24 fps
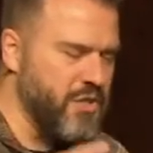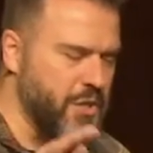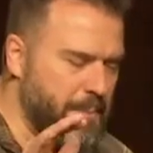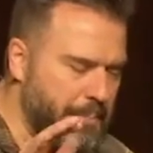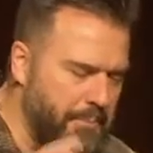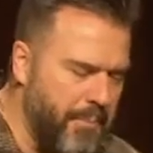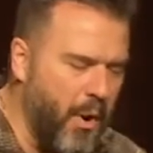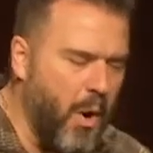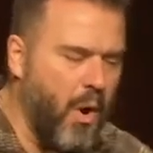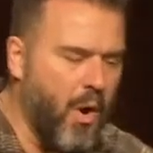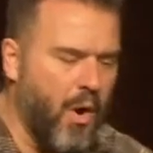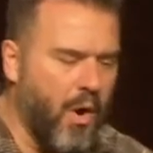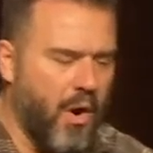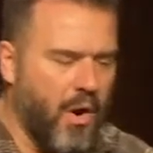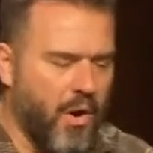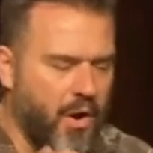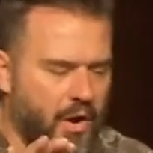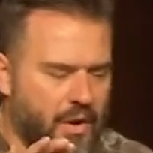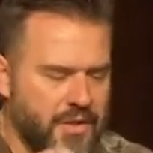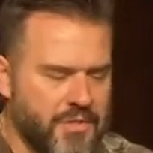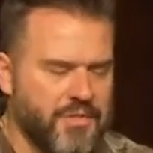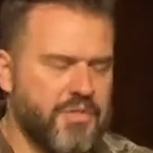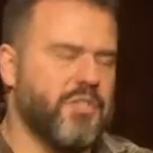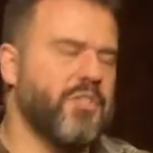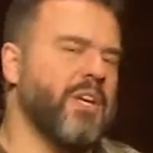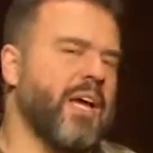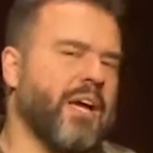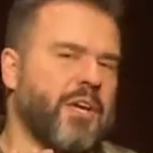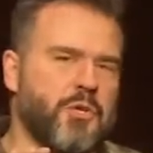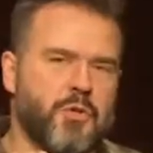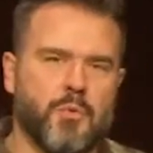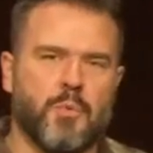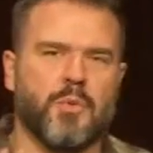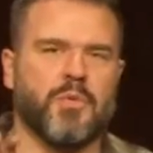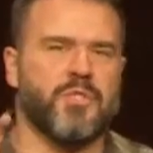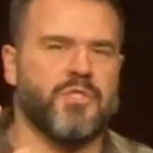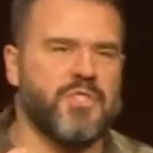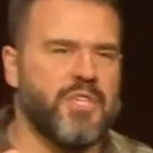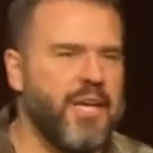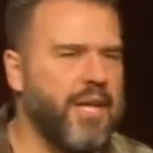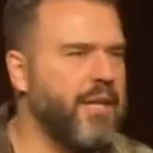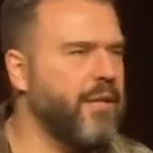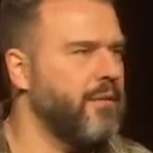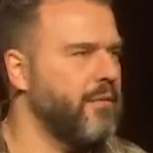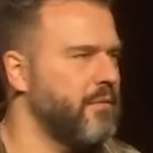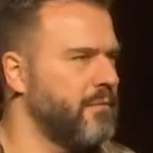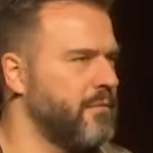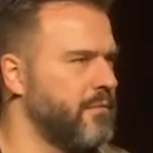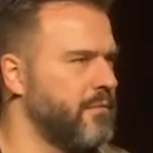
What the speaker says: the bar on sexual sin?